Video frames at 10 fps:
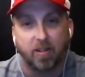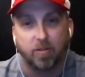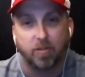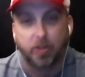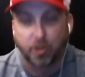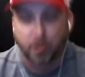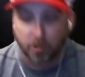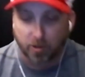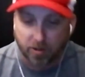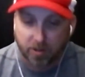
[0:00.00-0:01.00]
What's
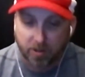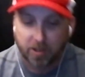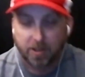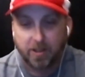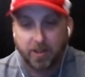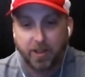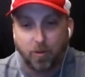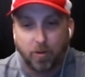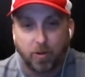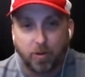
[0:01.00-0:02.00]
your, you know,